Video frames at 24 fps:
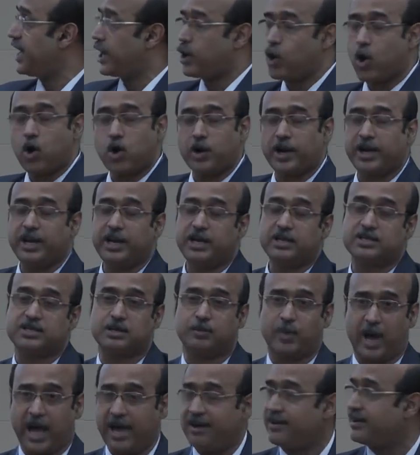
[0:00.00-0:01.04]
recorded in his
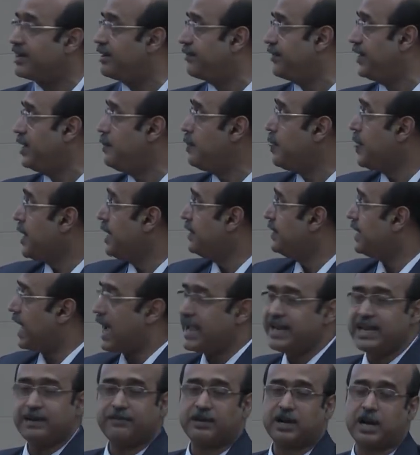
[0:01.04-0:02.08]
biography, that
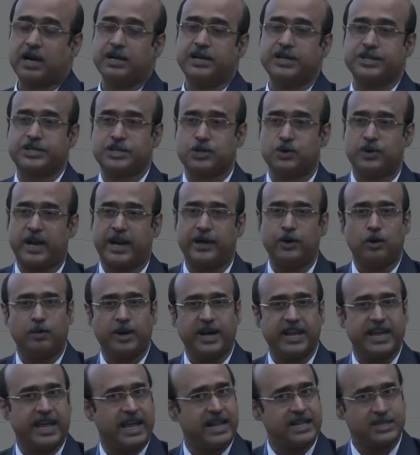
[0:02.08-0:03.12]
I never understood and
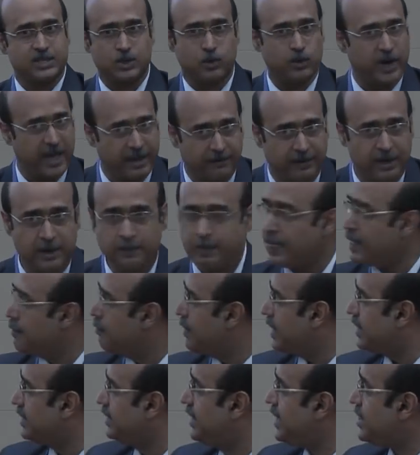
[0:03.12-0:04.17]
nobody else could ever.
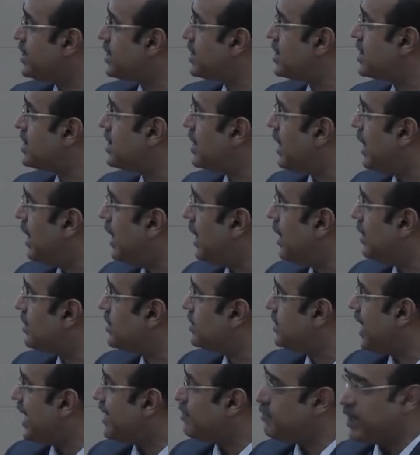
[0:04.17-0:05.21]
But this uh,
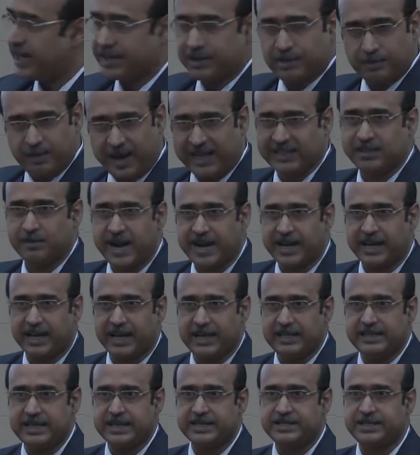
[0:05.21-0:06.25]
statement,
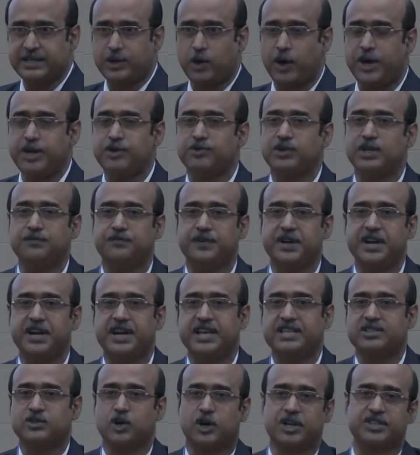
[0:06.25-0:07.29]
mathematically, that zero into
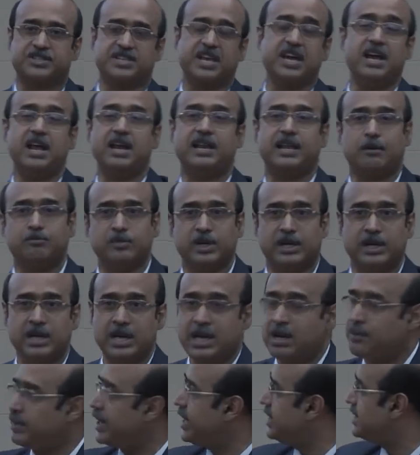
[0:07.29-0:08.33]
infinity is not a single number,
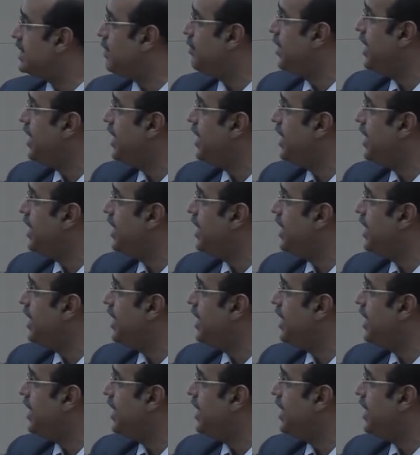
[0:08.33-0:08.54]
but it is a